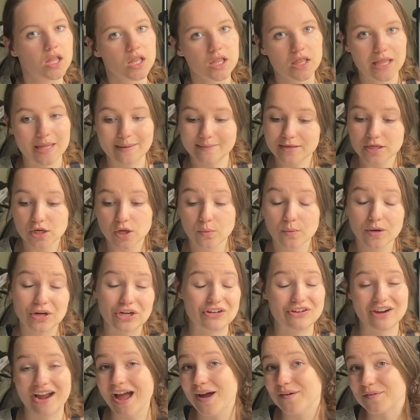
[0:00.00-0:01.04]
let me know where
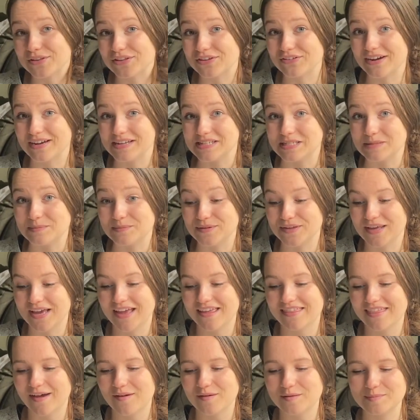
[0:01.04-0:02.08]
you're at with your
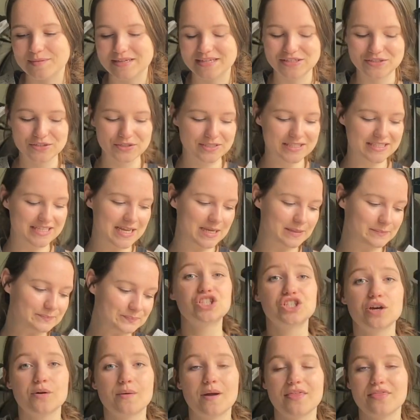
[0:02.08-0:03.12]
edTPA. That would be interesting.
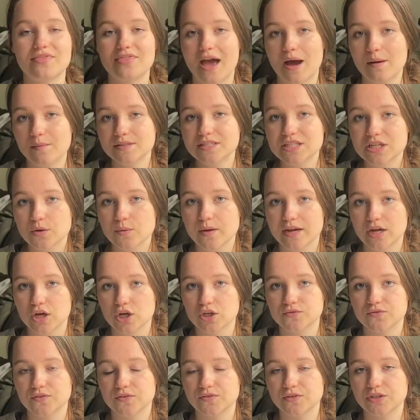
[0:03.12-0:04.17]
So that was a quick
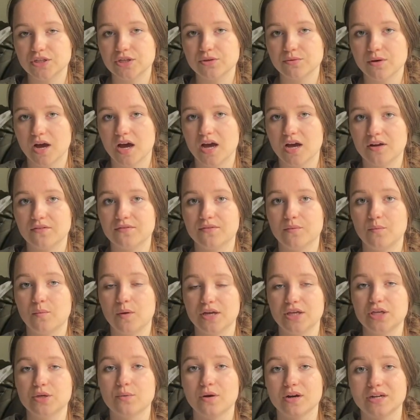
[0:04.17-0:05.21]
overview of
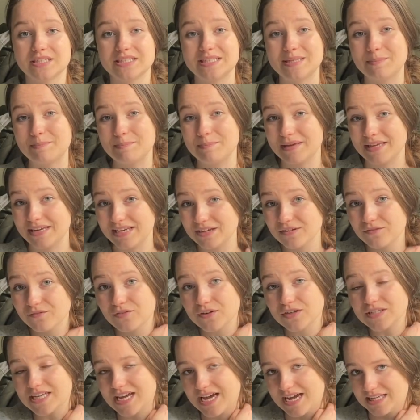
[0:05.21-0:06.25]
what you are submitting
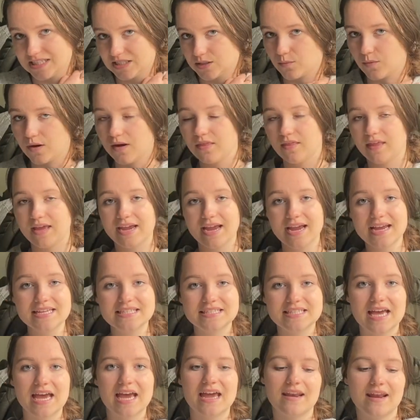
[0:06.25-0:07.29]
for task 1. Like I
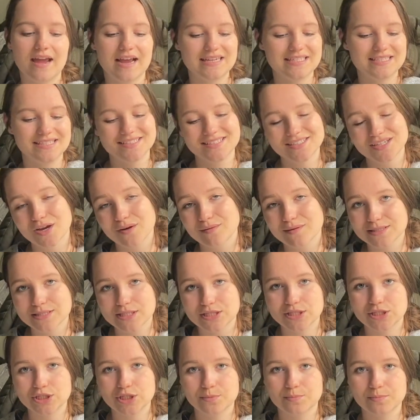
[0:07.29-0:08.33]
said, I didn't go
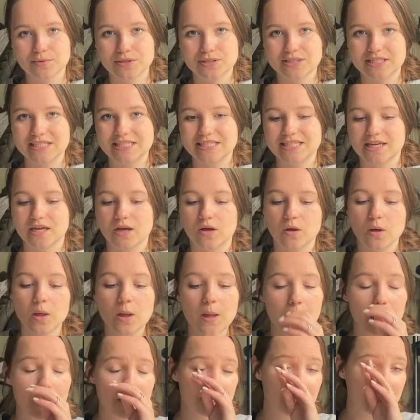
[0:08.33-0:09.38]
into super detail,
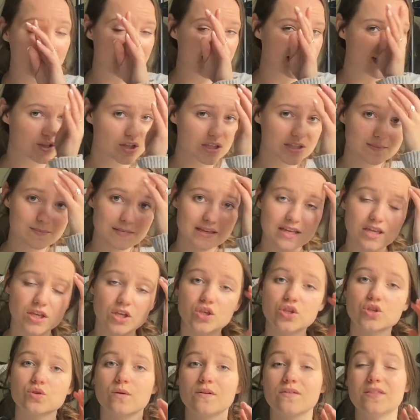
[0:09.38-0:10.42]
but just
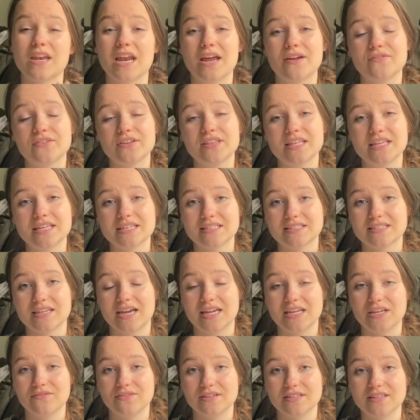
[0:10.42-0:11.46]
making sure that everything's
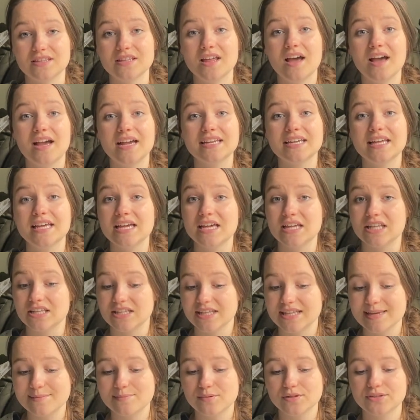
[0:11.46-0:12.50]
kind of in line,
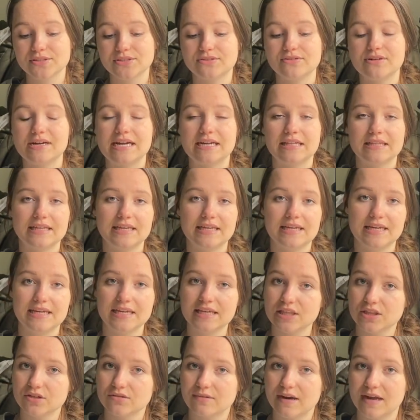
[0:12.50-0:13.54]
labeled correctly,
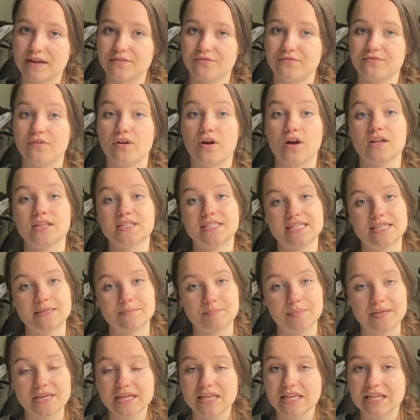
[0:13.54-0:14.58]
in the right font, in
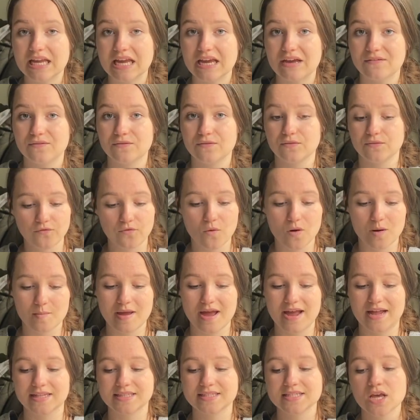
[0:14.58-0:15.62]
PDF
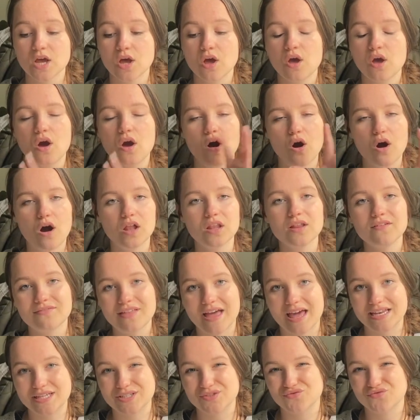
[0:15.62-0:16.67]
formats. All of
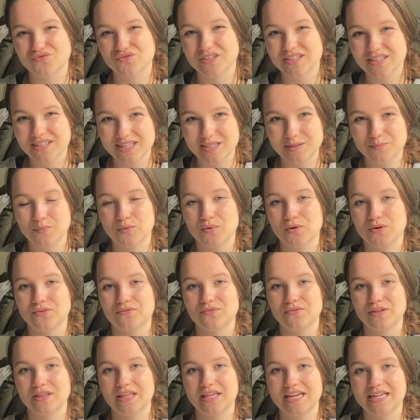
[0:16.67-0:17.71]
that is really
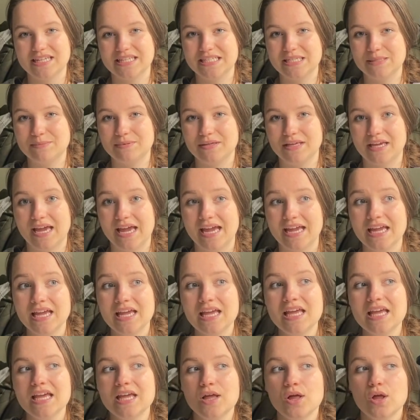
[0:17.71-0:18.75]
important for the edTPA.
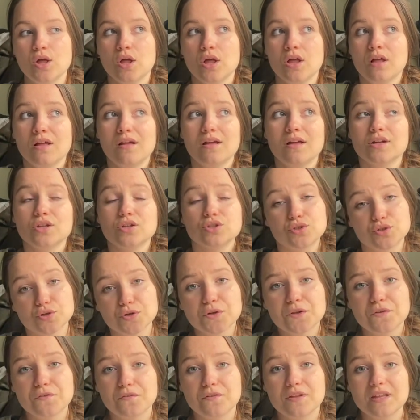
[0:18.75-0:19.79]

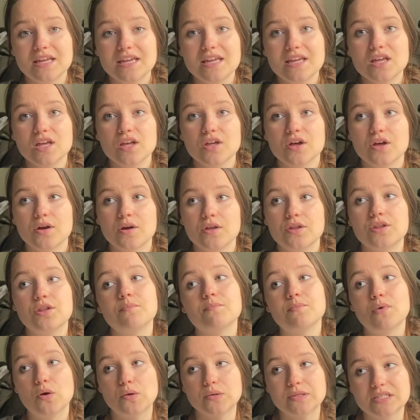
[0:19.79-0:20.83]
Truthfully, the
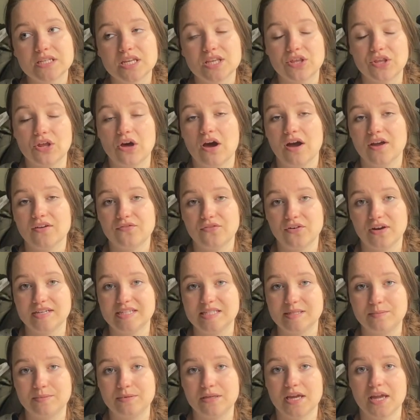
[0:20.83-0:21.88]
most thought for
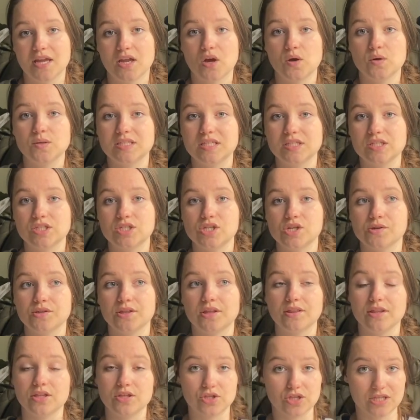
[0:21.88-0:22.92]
edTPA goes into
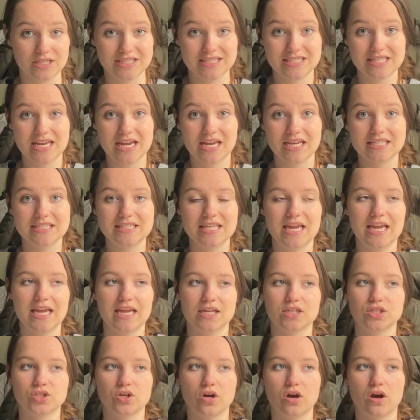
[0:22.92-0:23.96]
the logistics
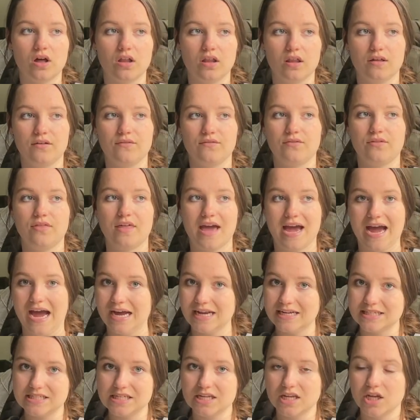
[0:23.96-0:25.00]
and all of
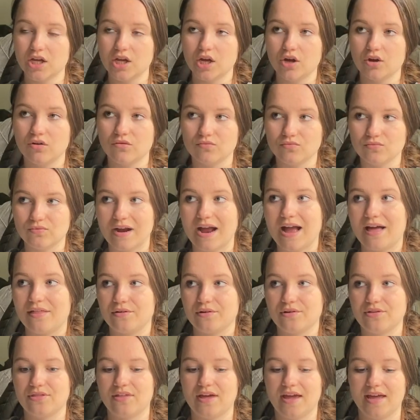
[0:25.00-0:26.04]
that
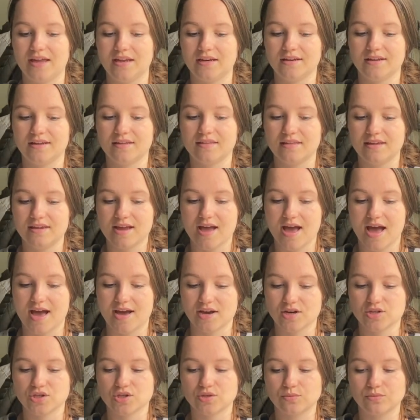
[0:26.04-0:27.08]
rather than the
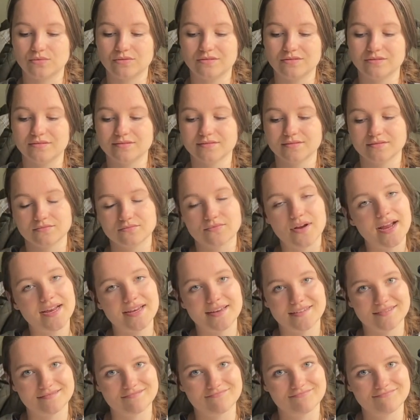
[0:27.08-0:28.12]
actual
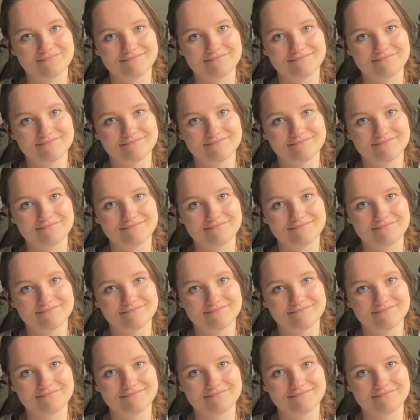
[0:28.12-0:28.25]
writing.